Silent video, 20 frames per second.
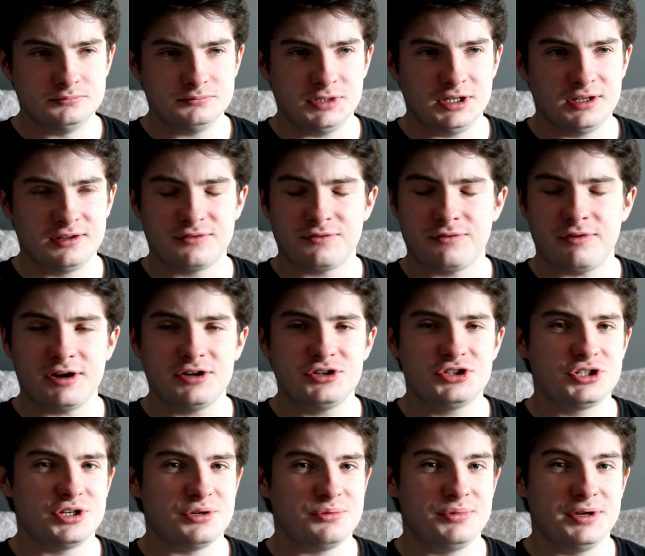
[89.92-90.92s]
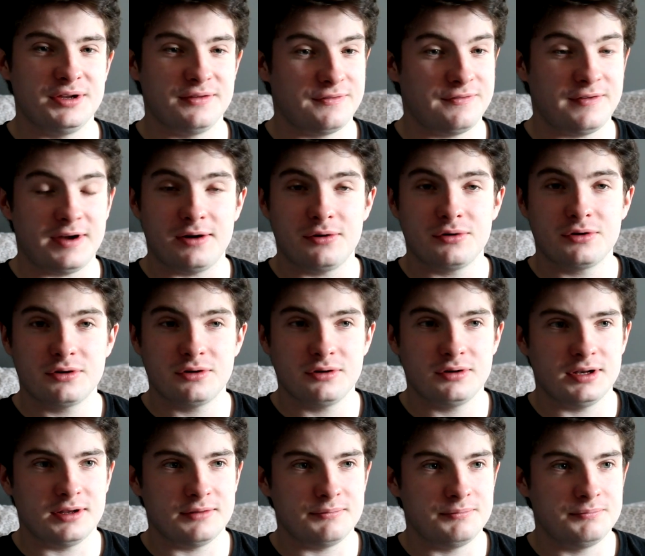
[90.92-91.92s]
his friendship with
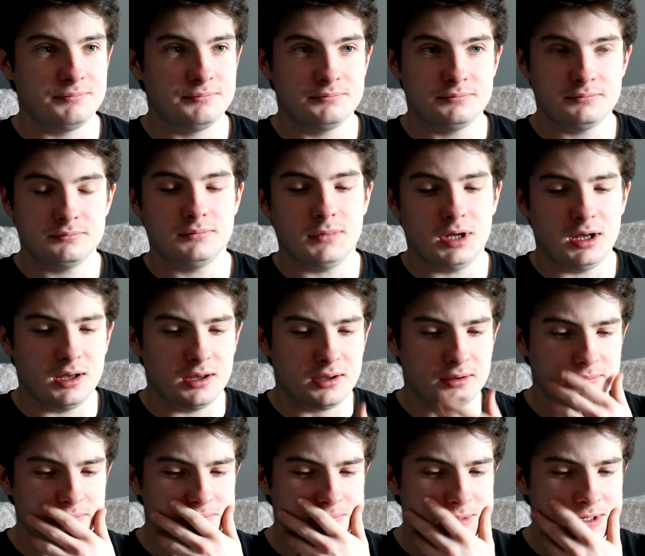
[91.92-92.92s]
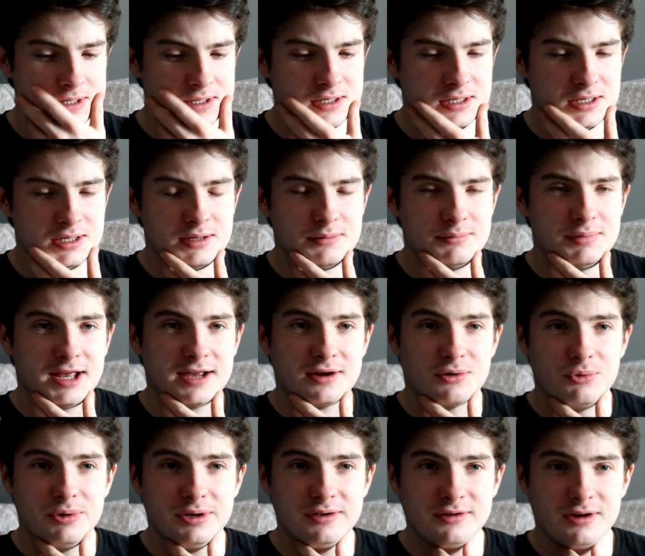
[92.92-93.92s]
Falcon and
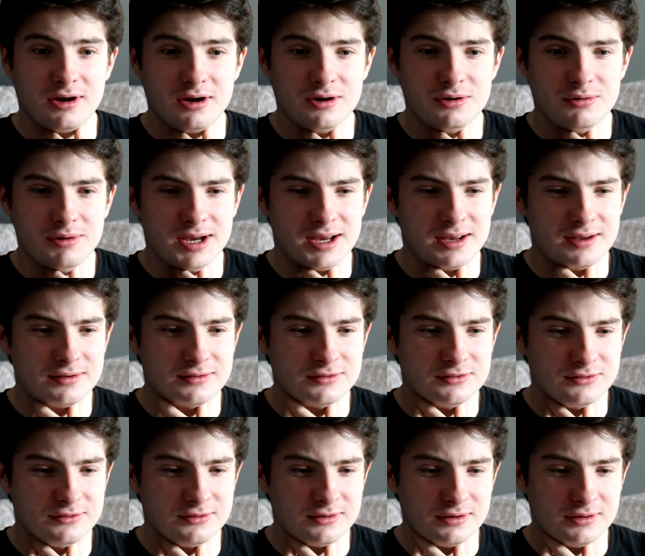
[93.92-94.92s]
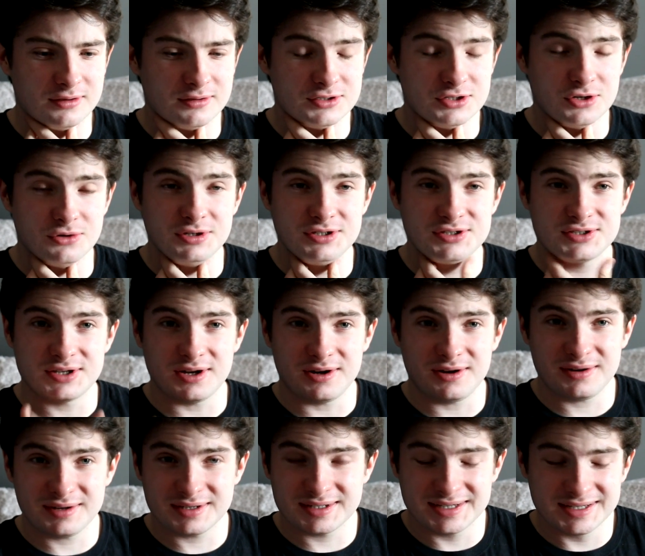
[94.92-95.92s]
Black Widow and Tony
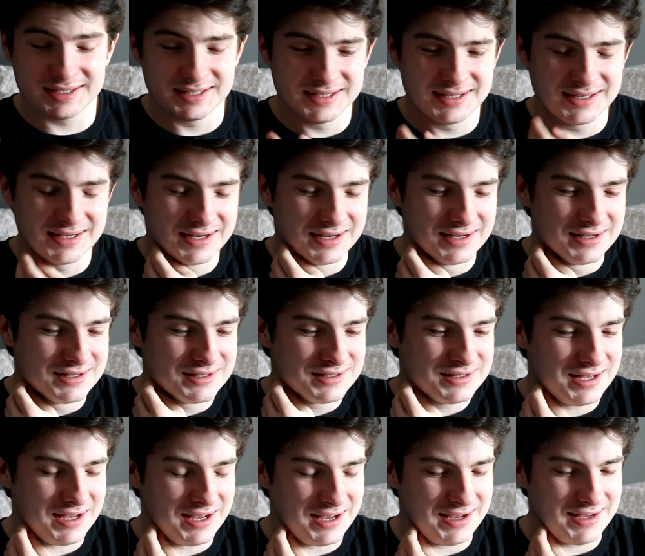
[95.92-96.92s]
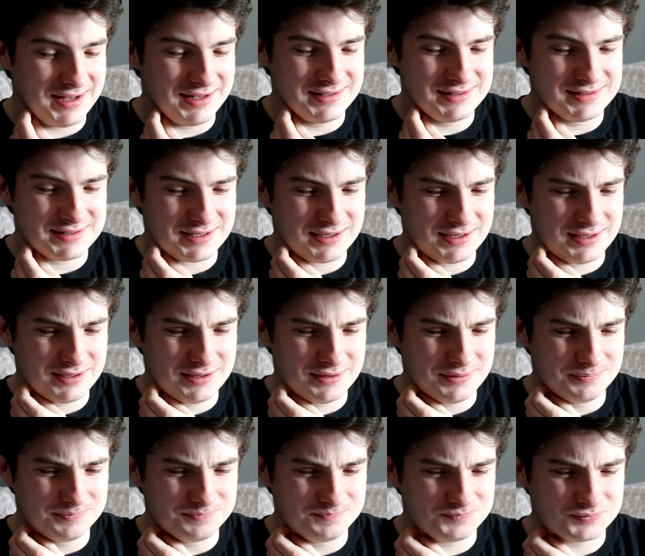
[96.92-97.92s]
Stark, and
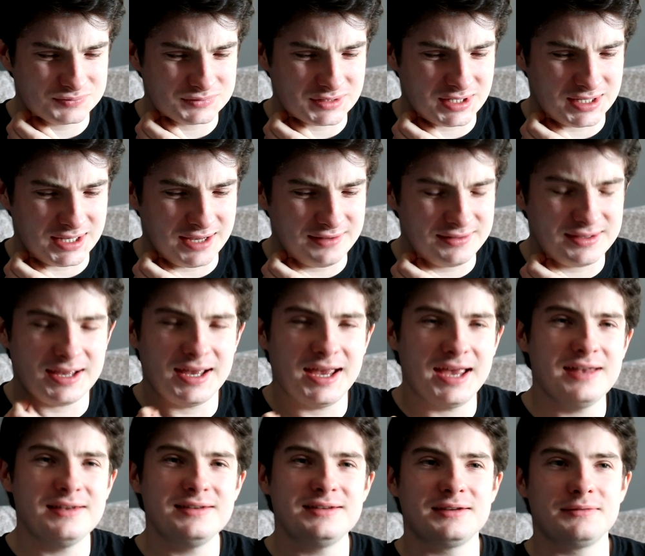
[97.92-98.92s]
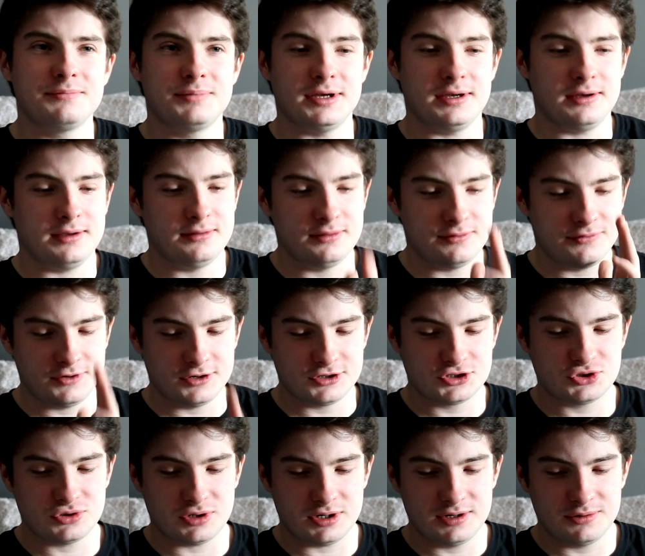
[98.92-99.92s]
that ending bit in the
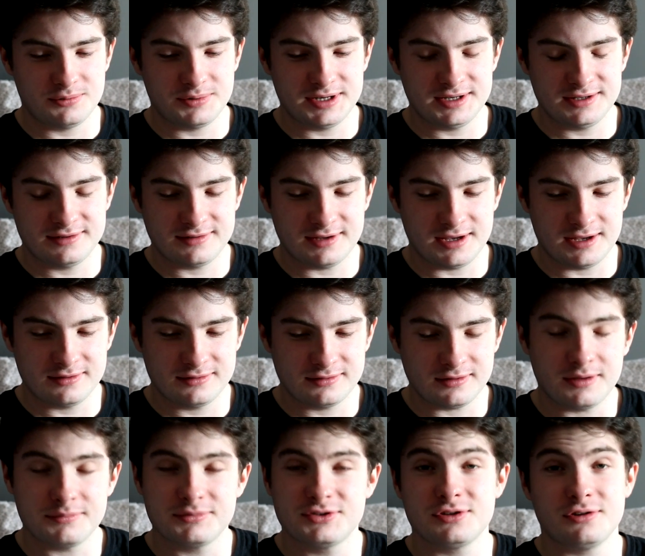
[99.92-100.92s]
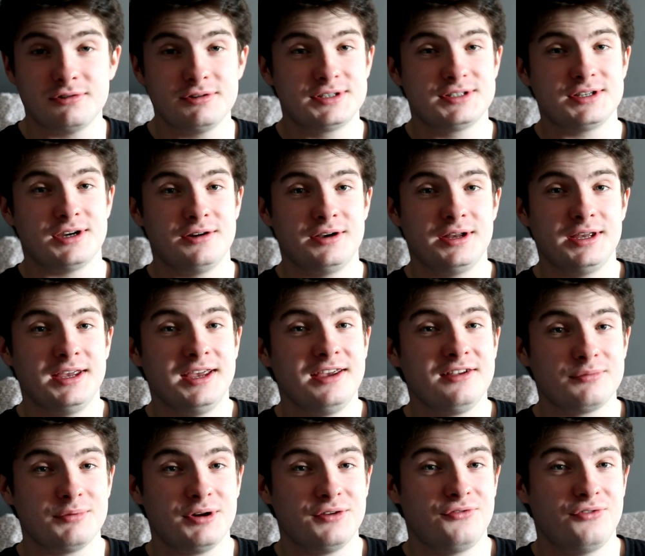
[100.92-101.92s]
first trailer when he says, "I'm sorry, Tony,
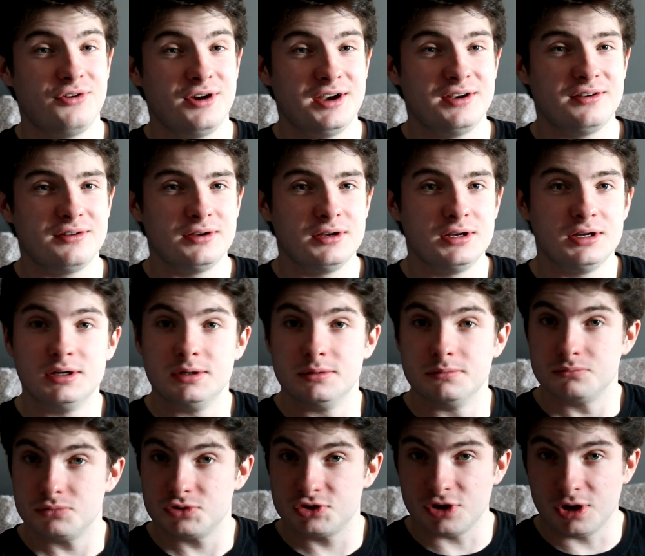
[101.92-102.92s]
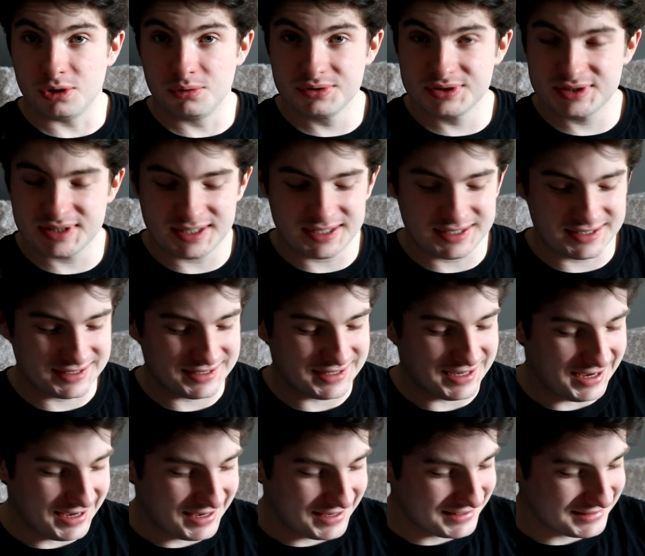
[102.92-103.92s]
he's my friend, so was I,"
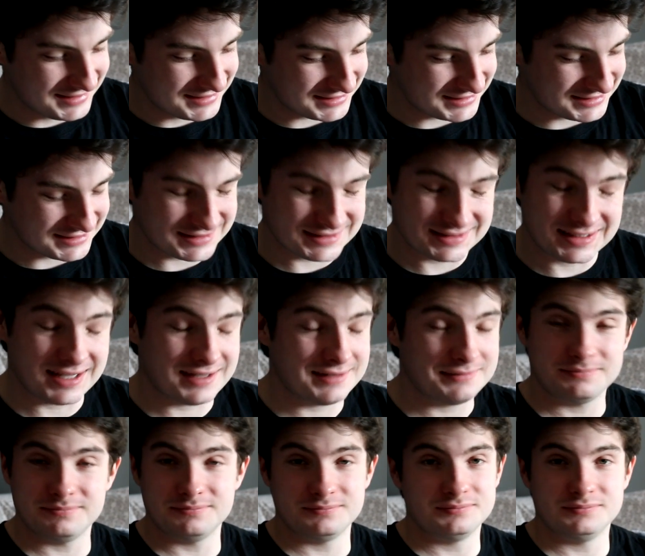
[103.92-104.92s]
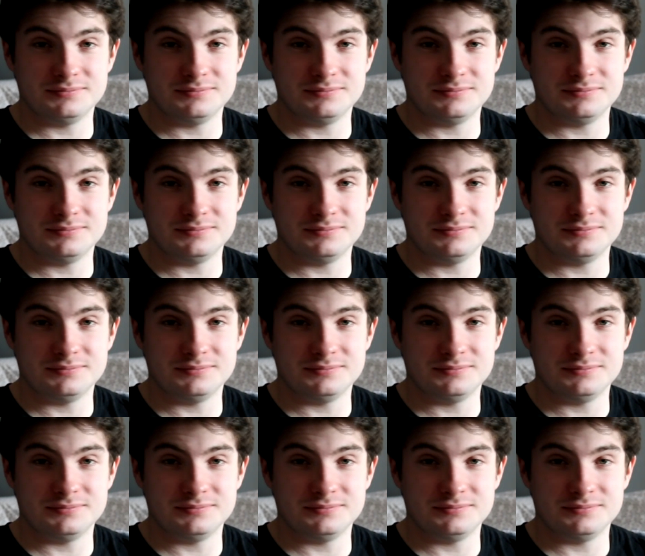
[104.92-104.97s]
and that